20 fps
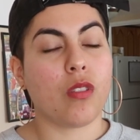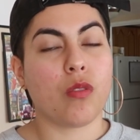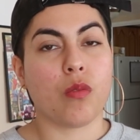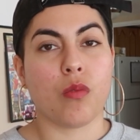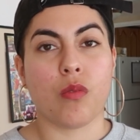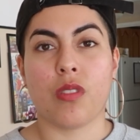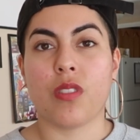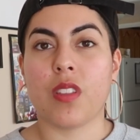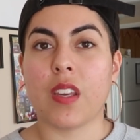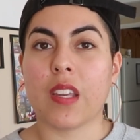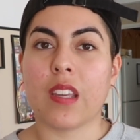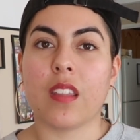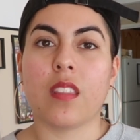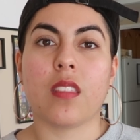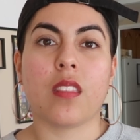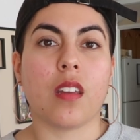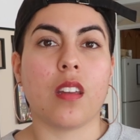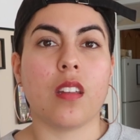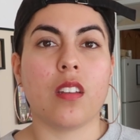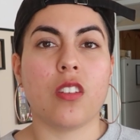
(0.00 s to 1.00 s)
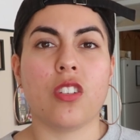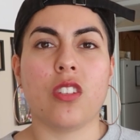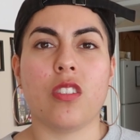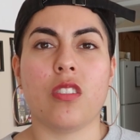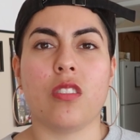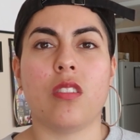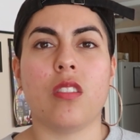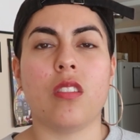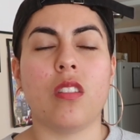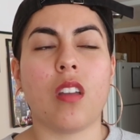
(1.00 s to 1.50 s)
through thick and thin.
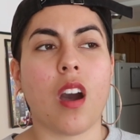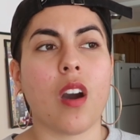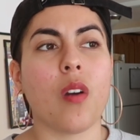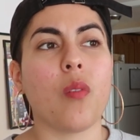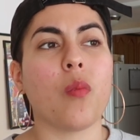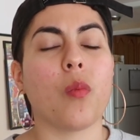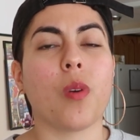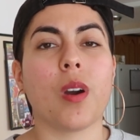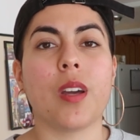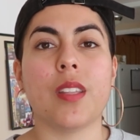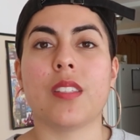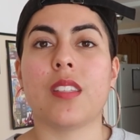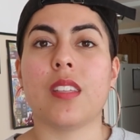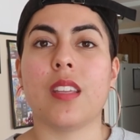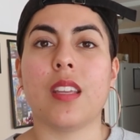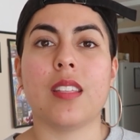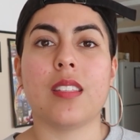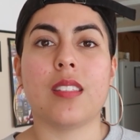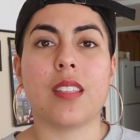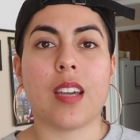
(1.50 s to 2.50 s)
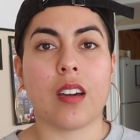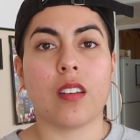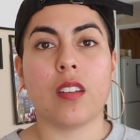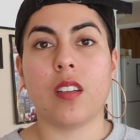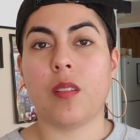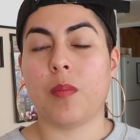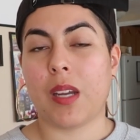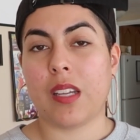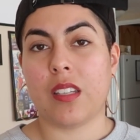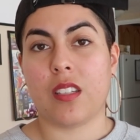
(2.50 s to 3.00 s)
She's not once
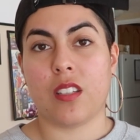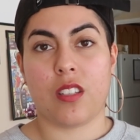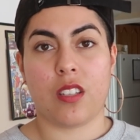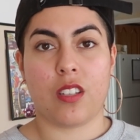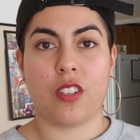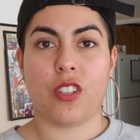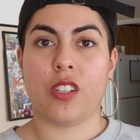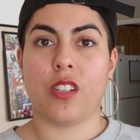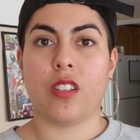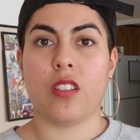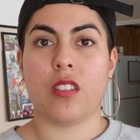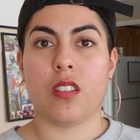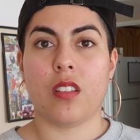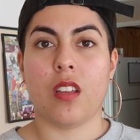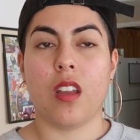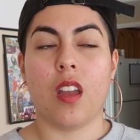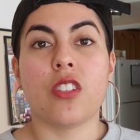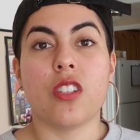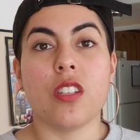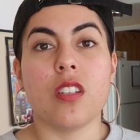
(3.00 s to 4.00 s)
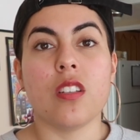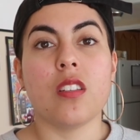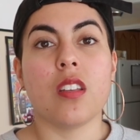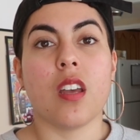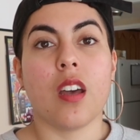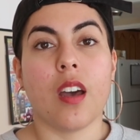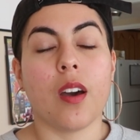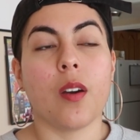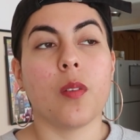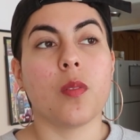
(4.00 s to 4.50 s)
doubted my decisions. She's
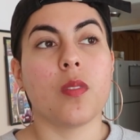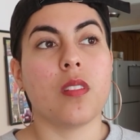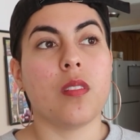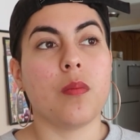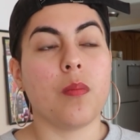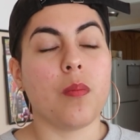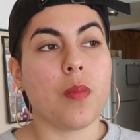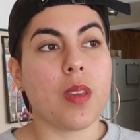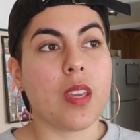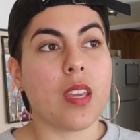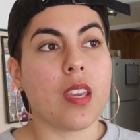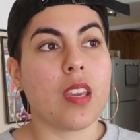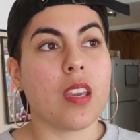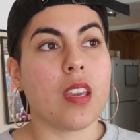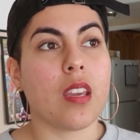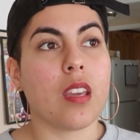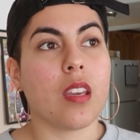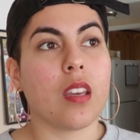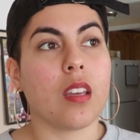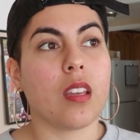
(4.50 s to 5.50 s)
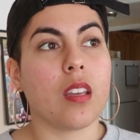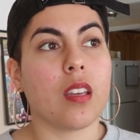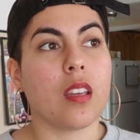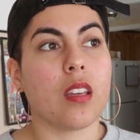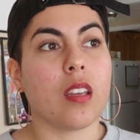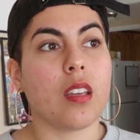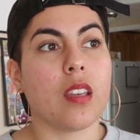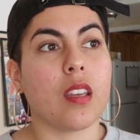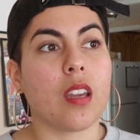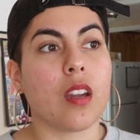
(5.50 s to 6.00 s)
helped me
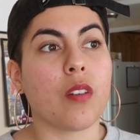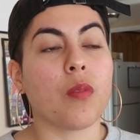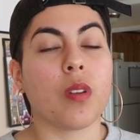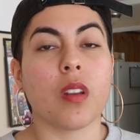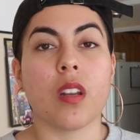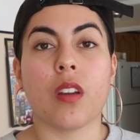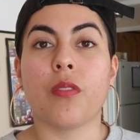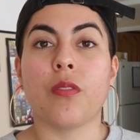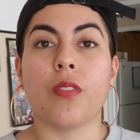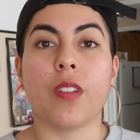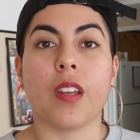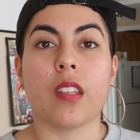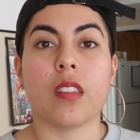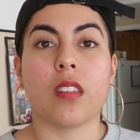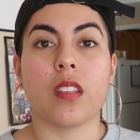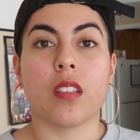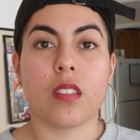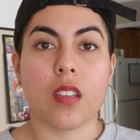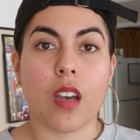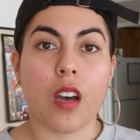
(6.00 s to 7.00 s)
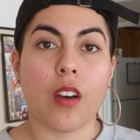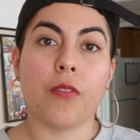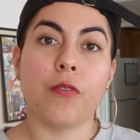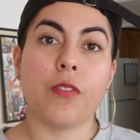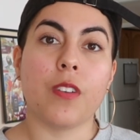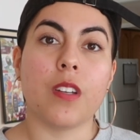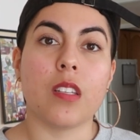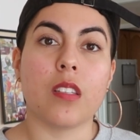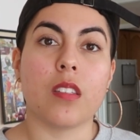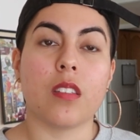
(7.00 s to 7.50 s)
get rid of like the
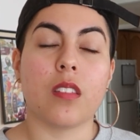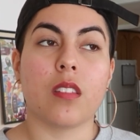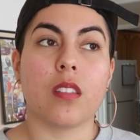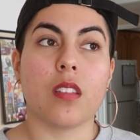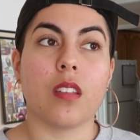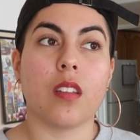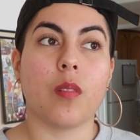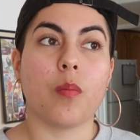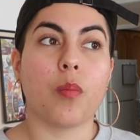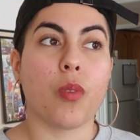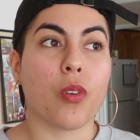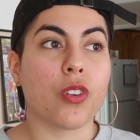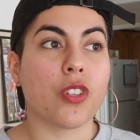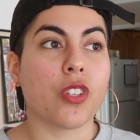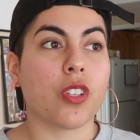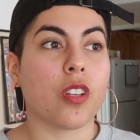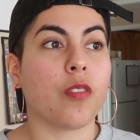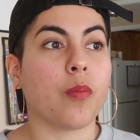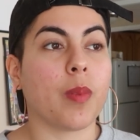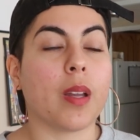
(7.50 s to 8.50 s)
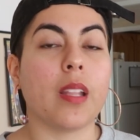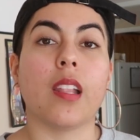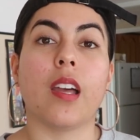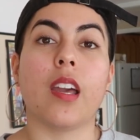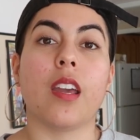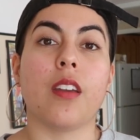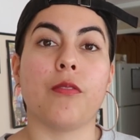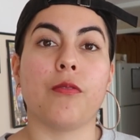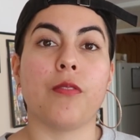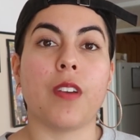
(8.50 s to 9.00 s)
toughest portion of my
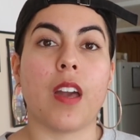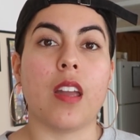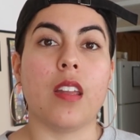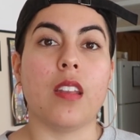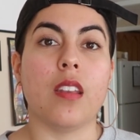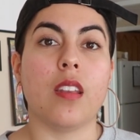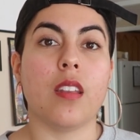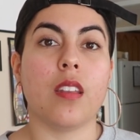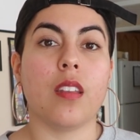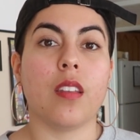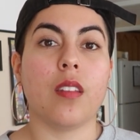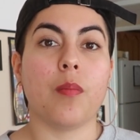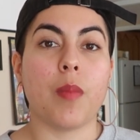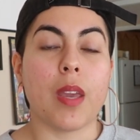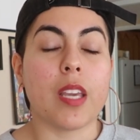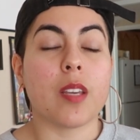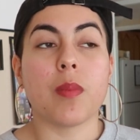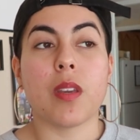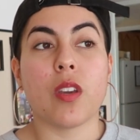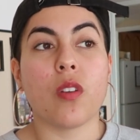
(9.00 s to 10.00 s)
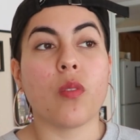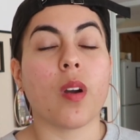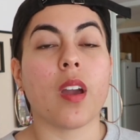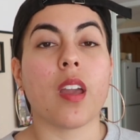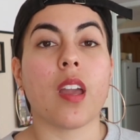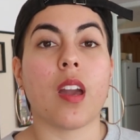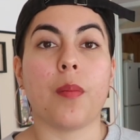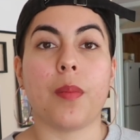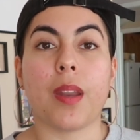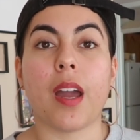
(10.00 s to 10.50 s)
life and make me who I
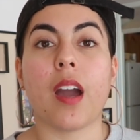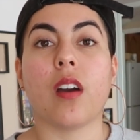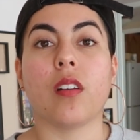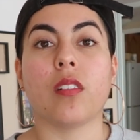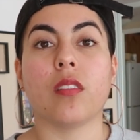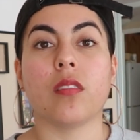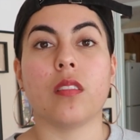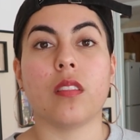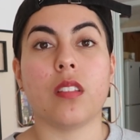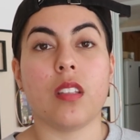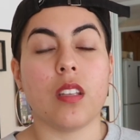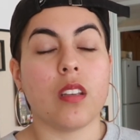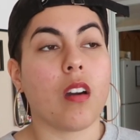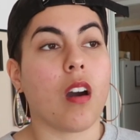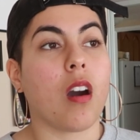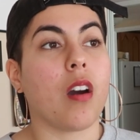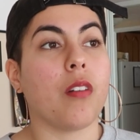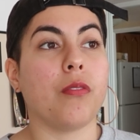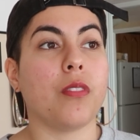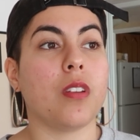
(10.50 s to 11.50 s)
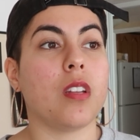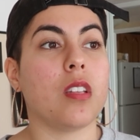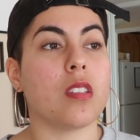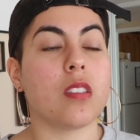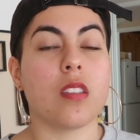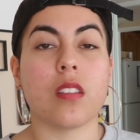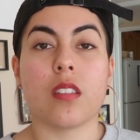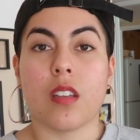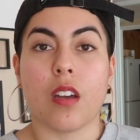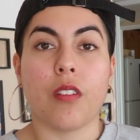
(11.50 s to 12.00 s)
am now. The confidence,
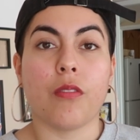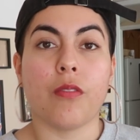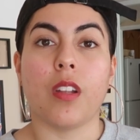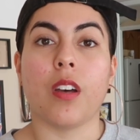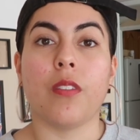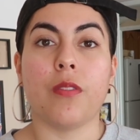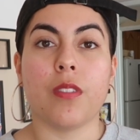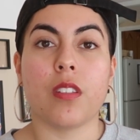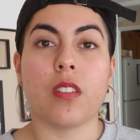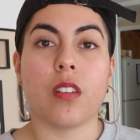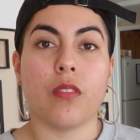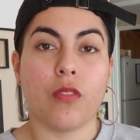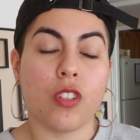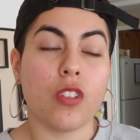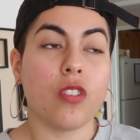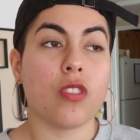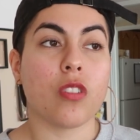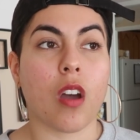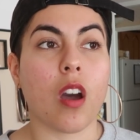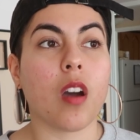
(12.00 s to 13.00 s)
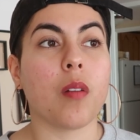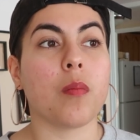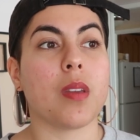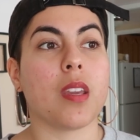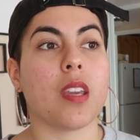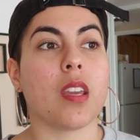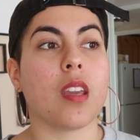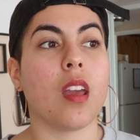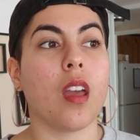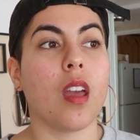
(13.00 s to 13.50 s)
the self-love and stuff, she's taught
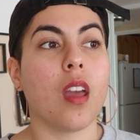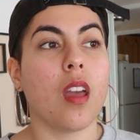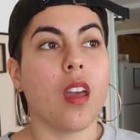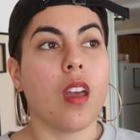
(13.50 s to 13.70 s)
me